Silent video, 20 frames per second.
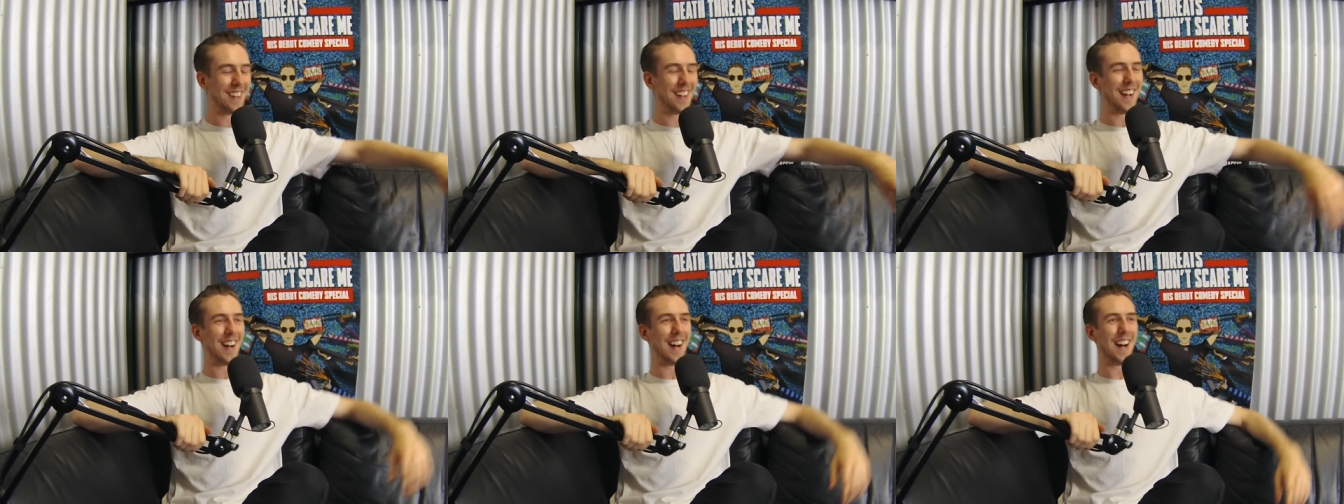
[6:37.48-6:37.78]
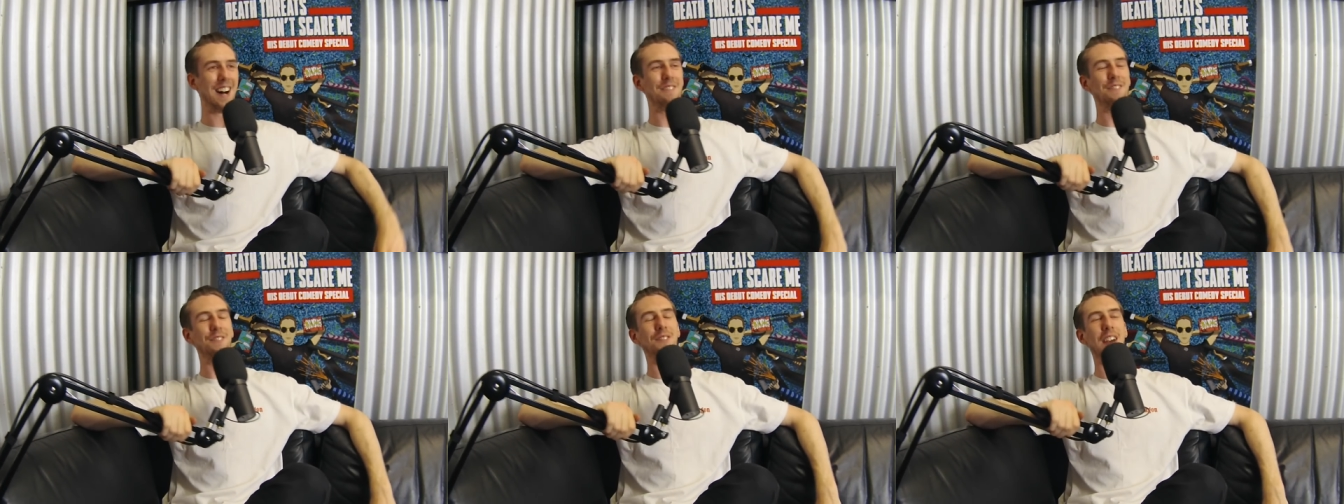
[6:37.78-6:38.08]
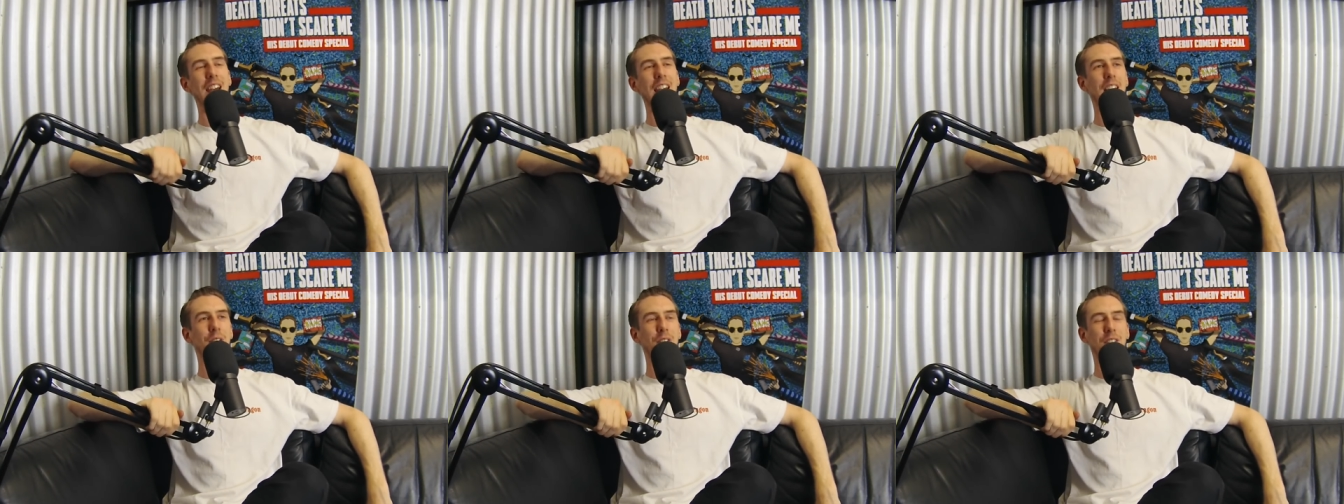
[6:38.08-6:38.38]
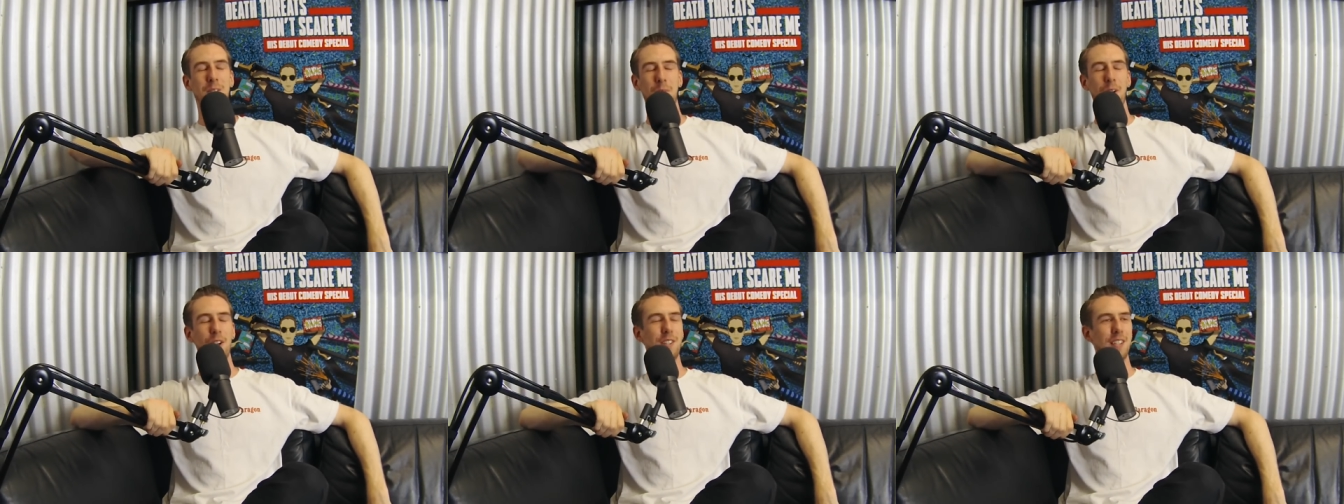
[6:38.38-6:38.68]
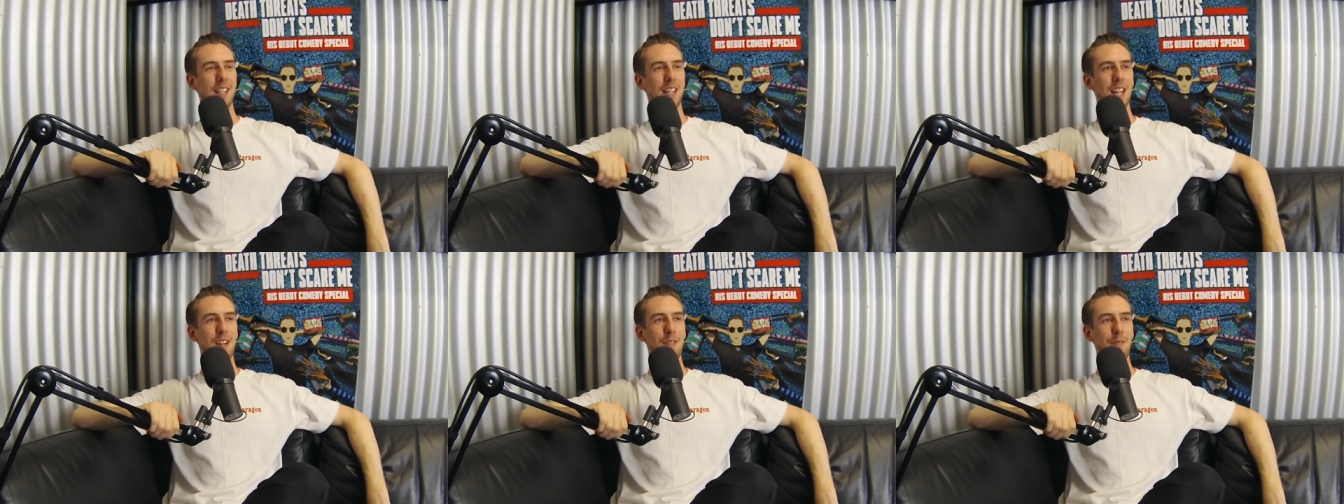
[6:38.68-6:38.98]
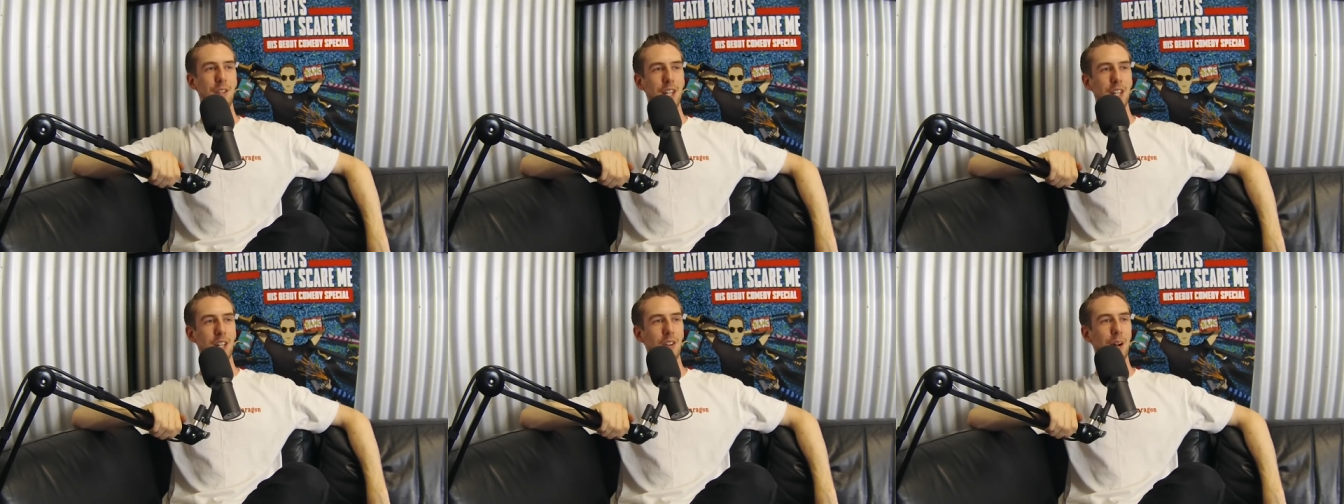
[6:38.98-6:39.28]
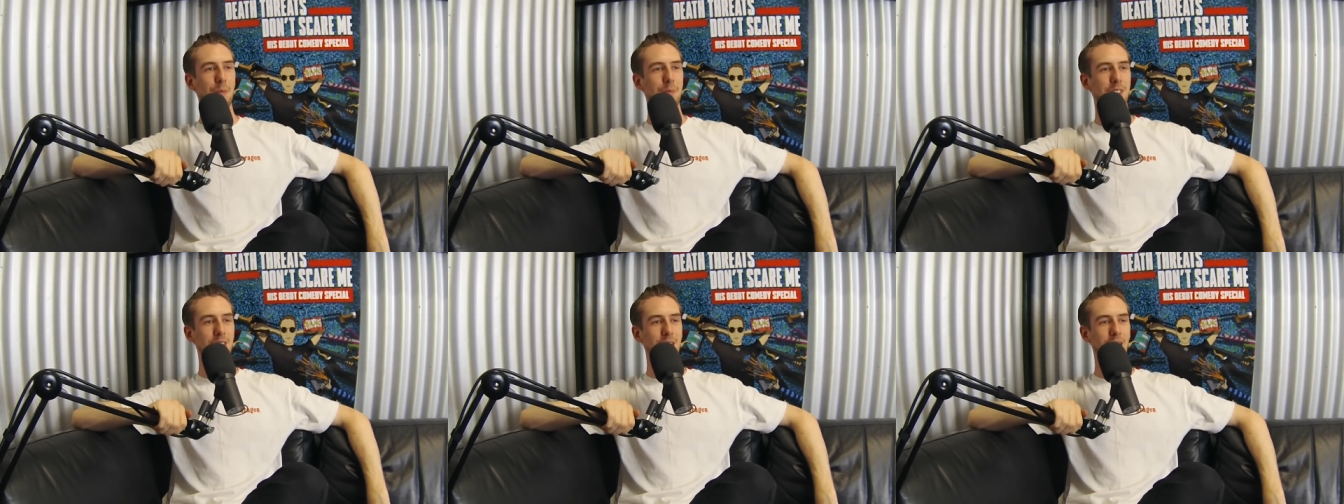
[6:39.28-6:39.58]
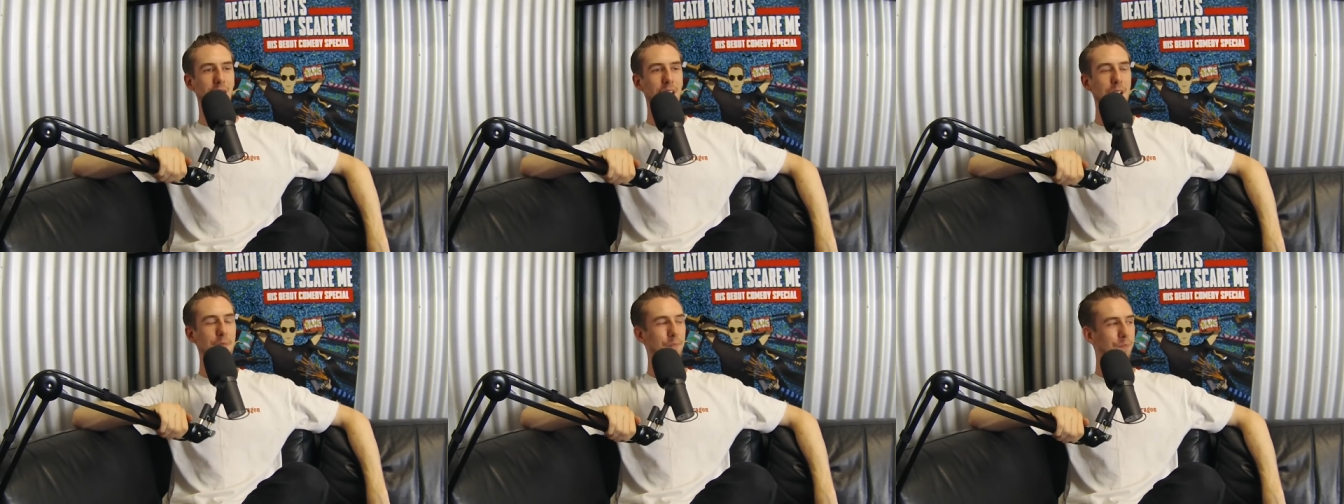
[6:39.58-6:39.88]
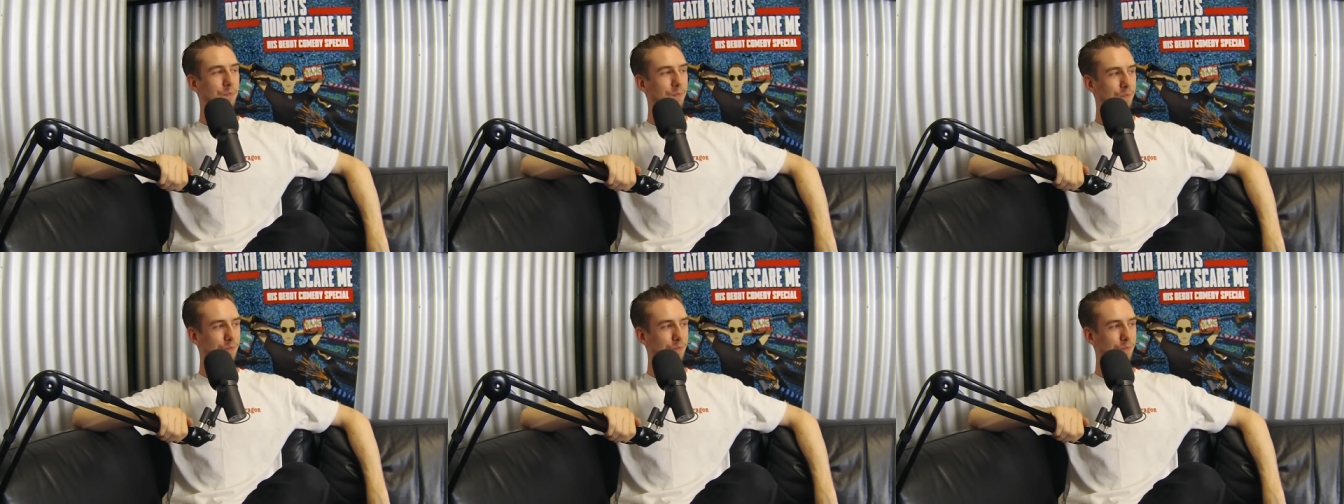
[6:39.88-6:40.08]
Um, man, I was supposed to get a video up tonight.